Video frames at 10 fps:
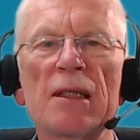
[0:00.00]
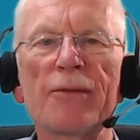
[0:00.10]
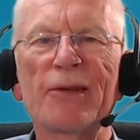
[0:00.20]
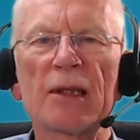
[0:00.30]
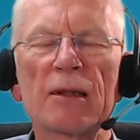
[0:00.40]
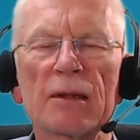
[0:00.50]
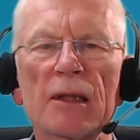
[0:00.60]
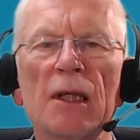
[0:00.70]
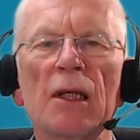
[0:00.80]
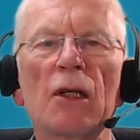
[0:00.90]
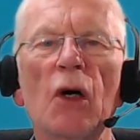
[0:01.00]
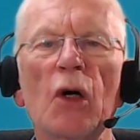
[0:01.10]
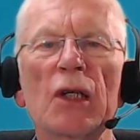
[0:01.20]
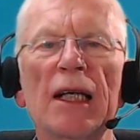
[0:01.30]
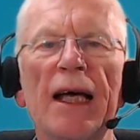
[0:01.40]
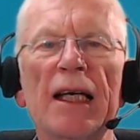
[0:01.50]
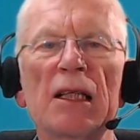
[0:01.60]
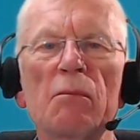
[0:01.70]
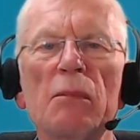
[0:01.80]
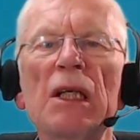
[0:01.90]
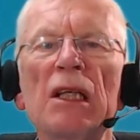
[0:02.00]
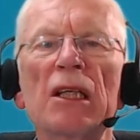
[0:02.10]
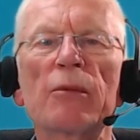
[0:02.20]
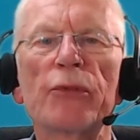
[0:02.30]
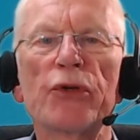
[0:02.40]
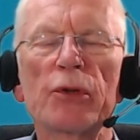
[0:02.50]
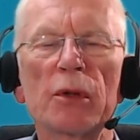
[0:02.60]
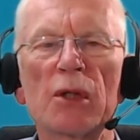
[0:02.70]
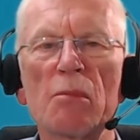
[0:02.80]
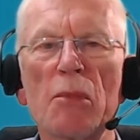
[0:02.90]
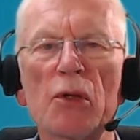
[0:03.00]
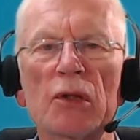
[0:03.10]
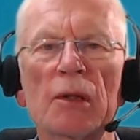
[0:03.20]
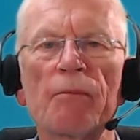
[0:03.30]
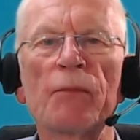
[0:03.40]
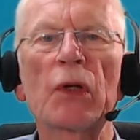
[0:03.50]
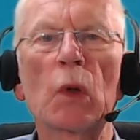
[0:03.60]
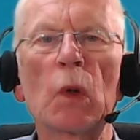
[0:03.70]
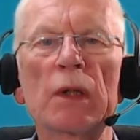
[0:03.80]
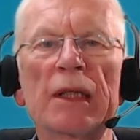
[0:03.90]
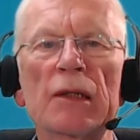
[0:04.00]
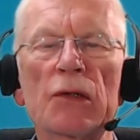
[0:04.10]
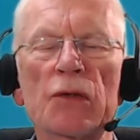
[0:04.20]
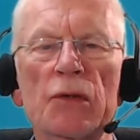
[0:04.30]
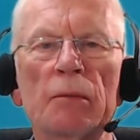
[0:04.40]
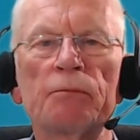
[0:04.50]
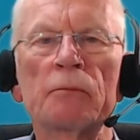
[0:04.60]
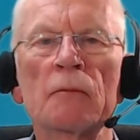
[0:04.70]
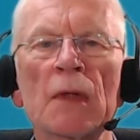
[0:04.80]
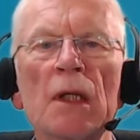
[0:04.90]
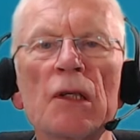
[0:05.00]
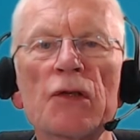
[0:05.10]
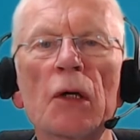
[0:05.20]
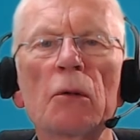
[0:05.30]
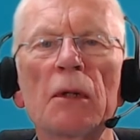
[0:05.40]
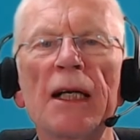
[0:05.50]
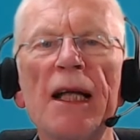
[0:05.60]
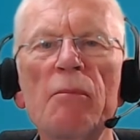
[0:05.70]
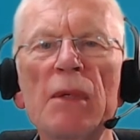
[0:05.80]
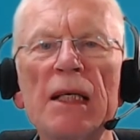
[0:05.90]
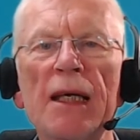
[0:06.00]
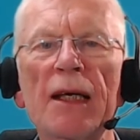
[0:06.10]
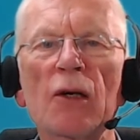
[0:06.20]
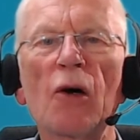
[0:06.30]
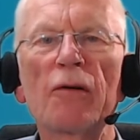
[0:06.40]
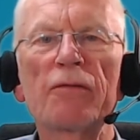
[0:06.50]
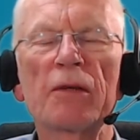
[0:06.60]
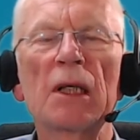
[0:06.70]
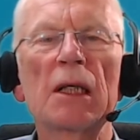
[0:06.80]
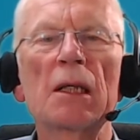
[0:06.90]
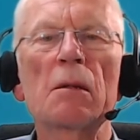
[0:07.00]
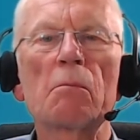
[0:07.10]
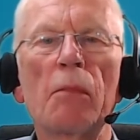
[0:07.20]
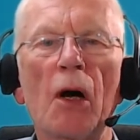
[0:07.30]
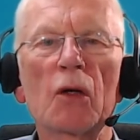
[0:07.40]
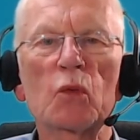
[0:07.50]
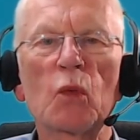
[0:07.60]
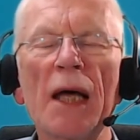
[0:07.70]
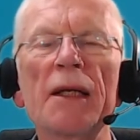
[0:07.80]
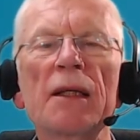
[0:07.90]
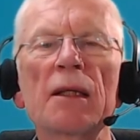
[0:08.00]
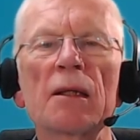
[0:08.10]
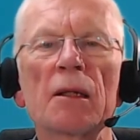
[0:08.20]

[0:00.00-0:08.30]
difficult online medium to a remote audience. So let me kick off part one,